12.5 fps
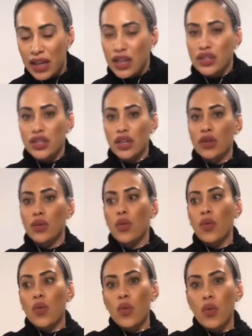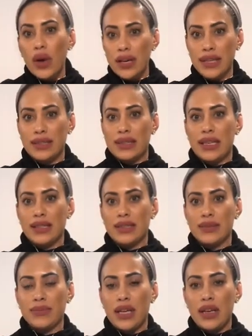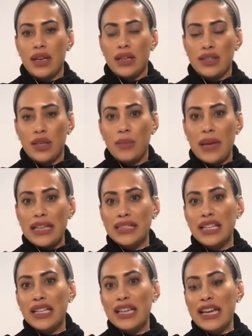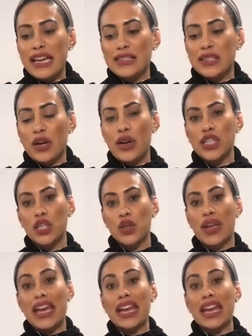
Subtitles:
So what is this? So basically it's going to